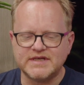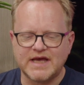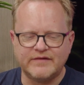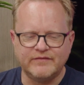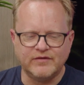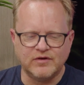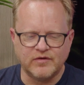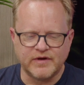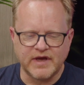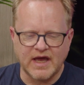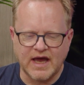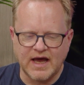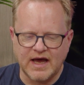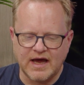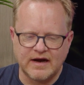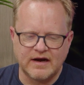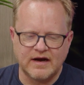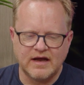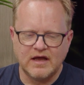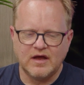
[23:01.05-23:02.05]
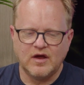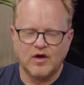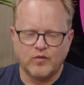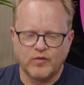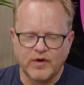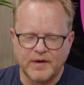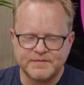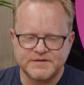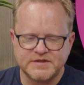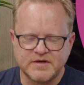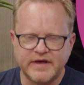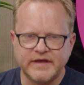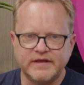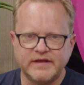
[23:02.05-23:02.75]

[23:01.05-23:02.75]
Have a look at our website,